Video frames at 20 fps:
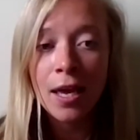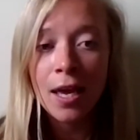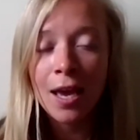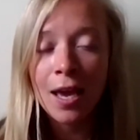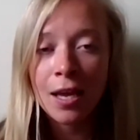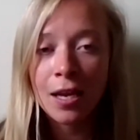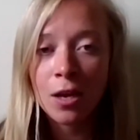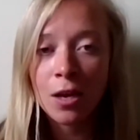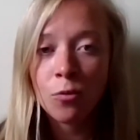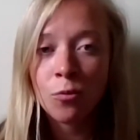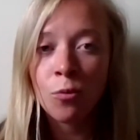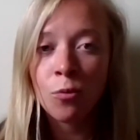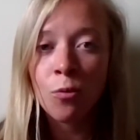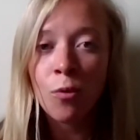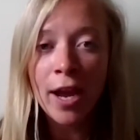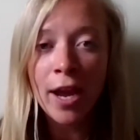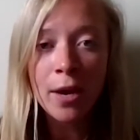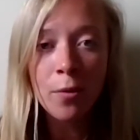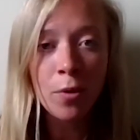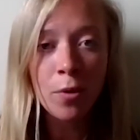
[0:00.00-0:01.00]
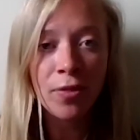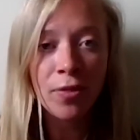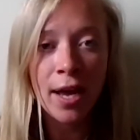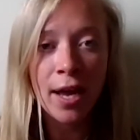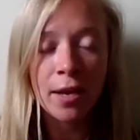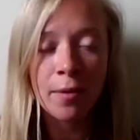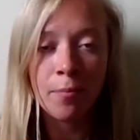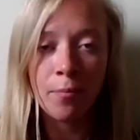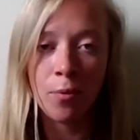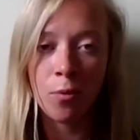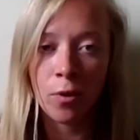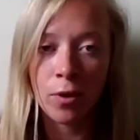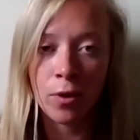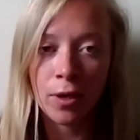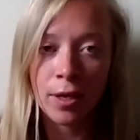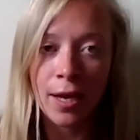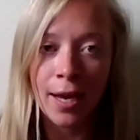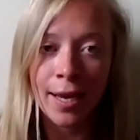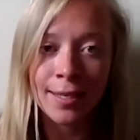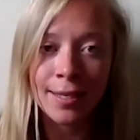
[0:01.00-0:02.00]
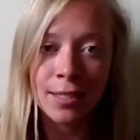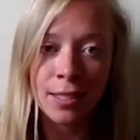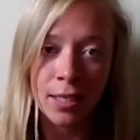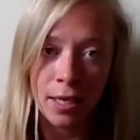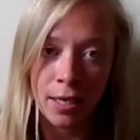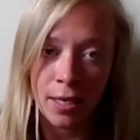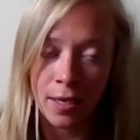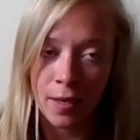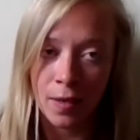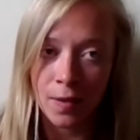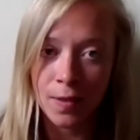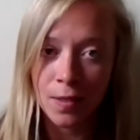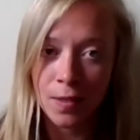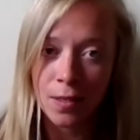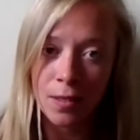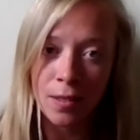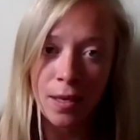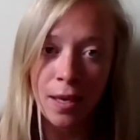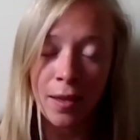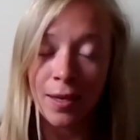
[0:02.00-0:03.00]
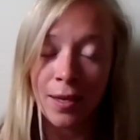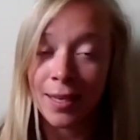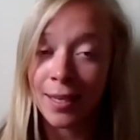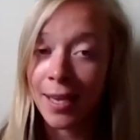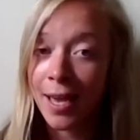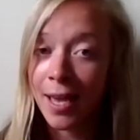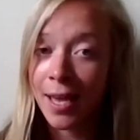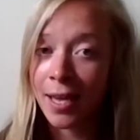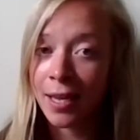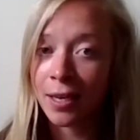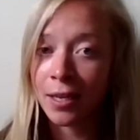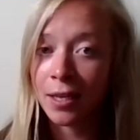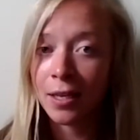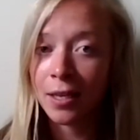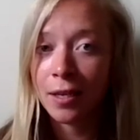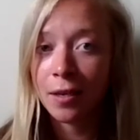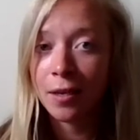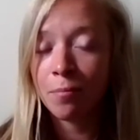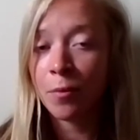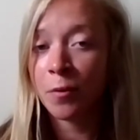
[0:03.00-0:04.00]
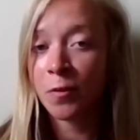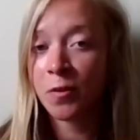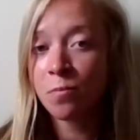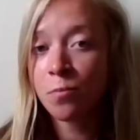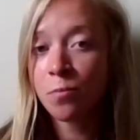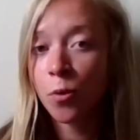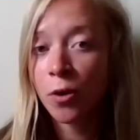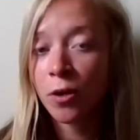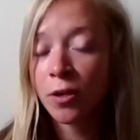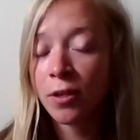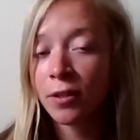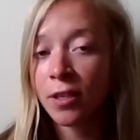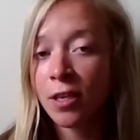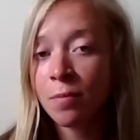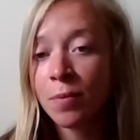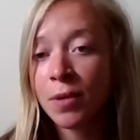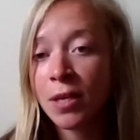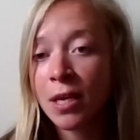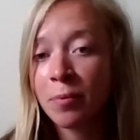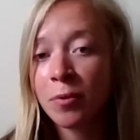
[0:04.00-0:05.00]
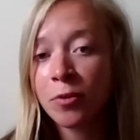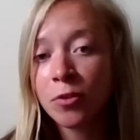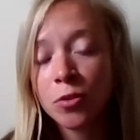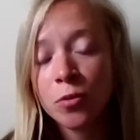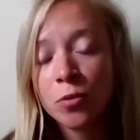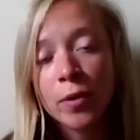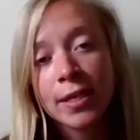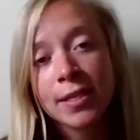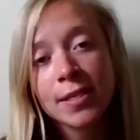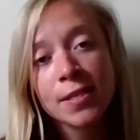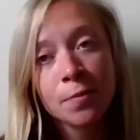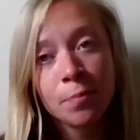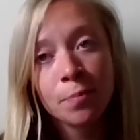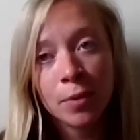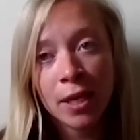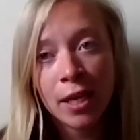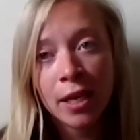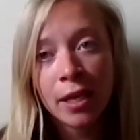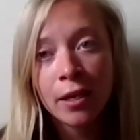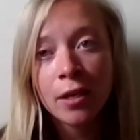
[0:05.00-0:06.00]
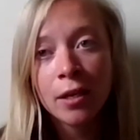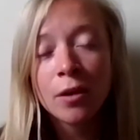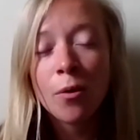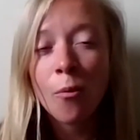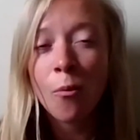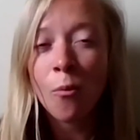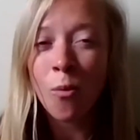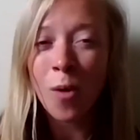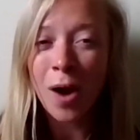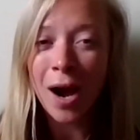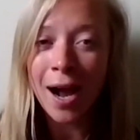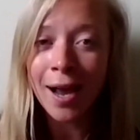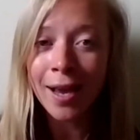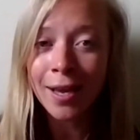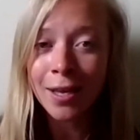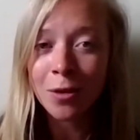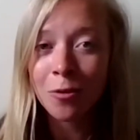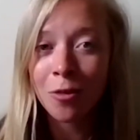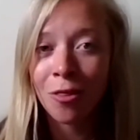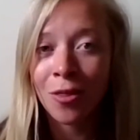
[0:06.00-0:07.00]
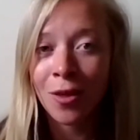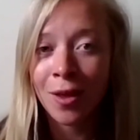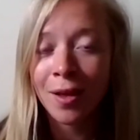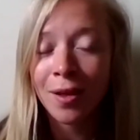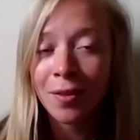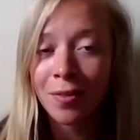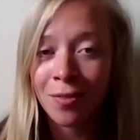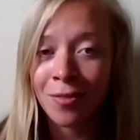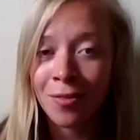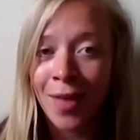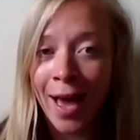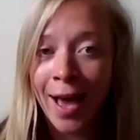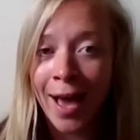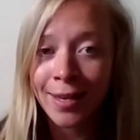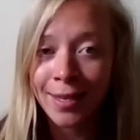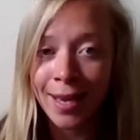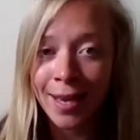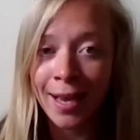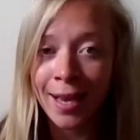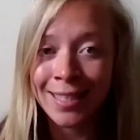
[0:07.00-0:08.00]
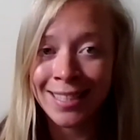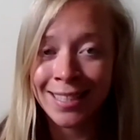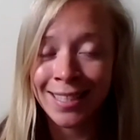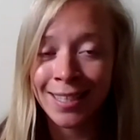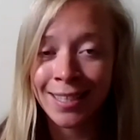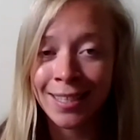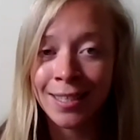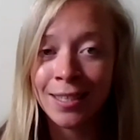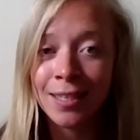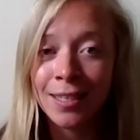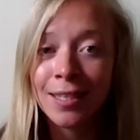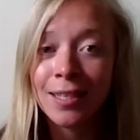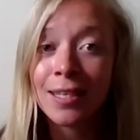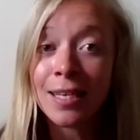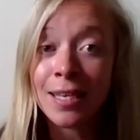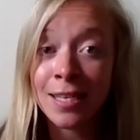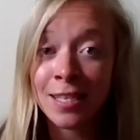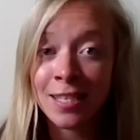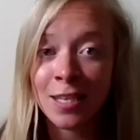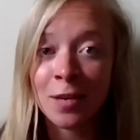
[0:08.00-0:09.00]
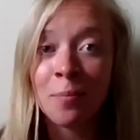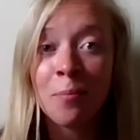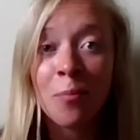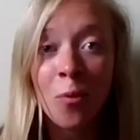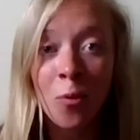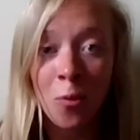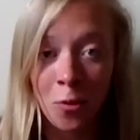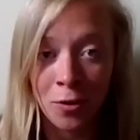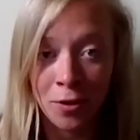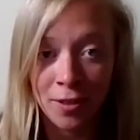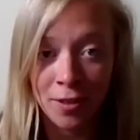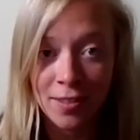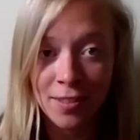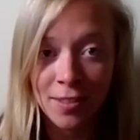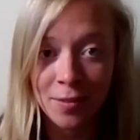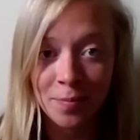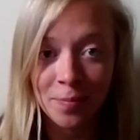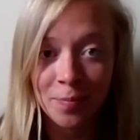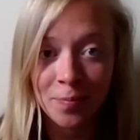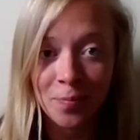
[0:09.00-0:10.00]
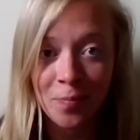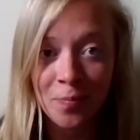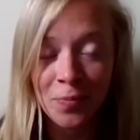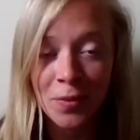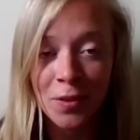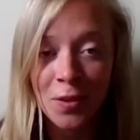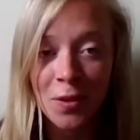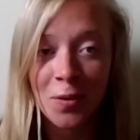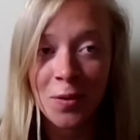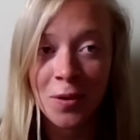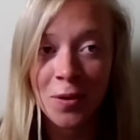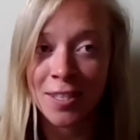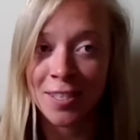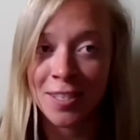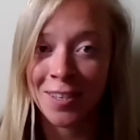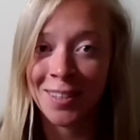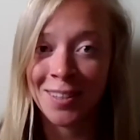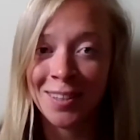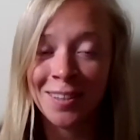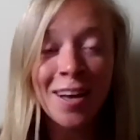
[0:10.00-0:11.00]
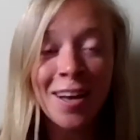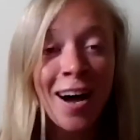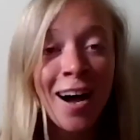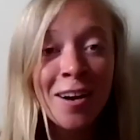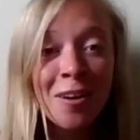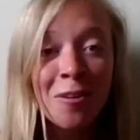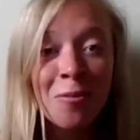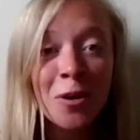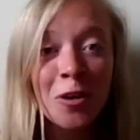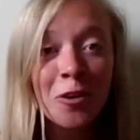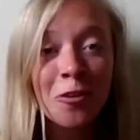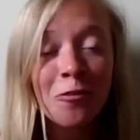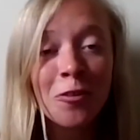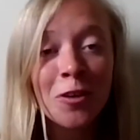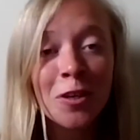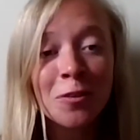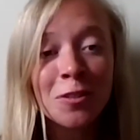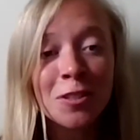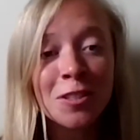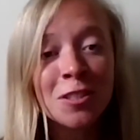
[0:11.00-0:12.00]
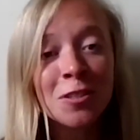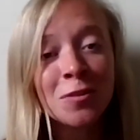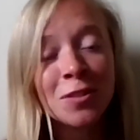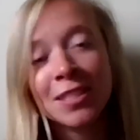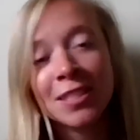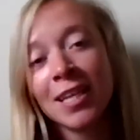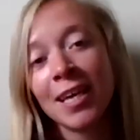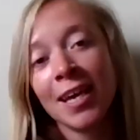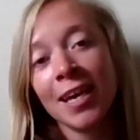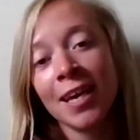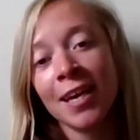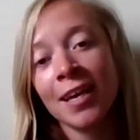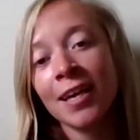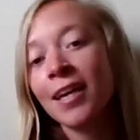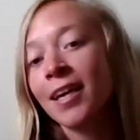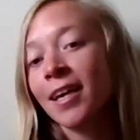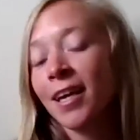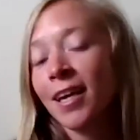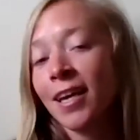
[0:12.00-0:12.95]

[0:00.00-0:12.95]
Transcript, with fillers: and write what that important idea is. And again, most importantly, be able to explain why you think that idea is important. You guys got a lot of work for you to do today.